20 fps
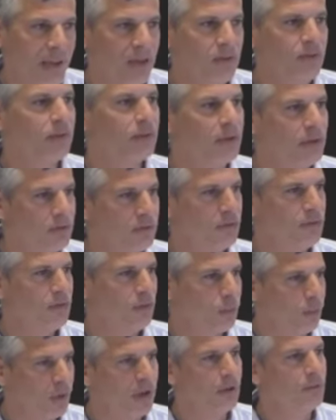And basically
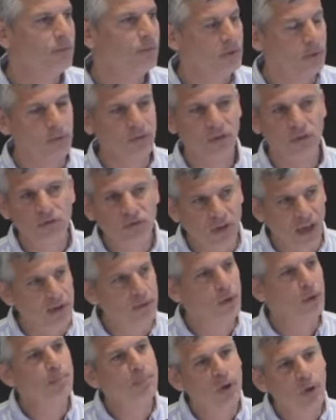it's just a way of, it's a
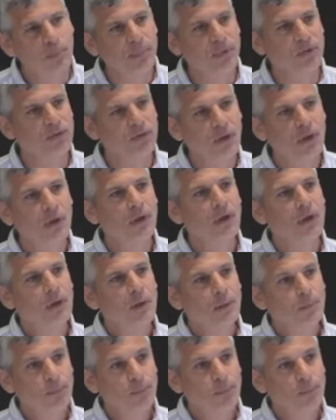general purpose